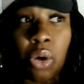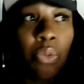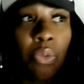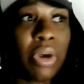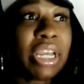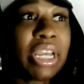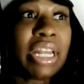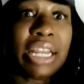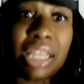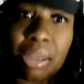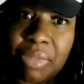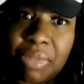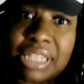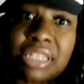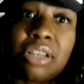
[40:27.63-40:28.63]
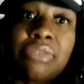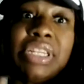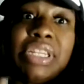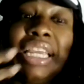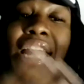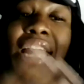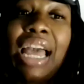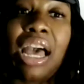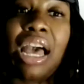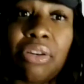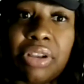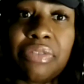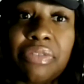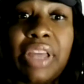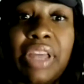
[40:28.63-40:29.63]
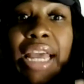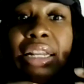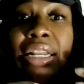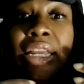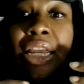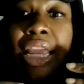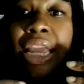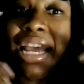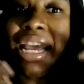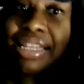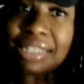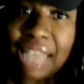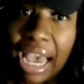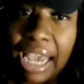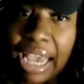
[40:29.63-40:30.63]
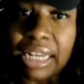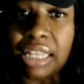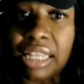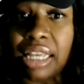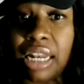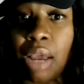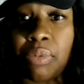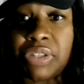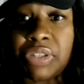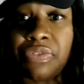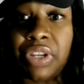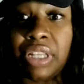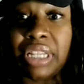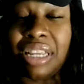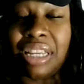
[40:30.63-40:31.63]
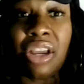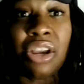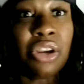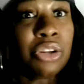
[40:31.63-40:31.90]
What can I get myself to get out of that anxiety that I was feeling?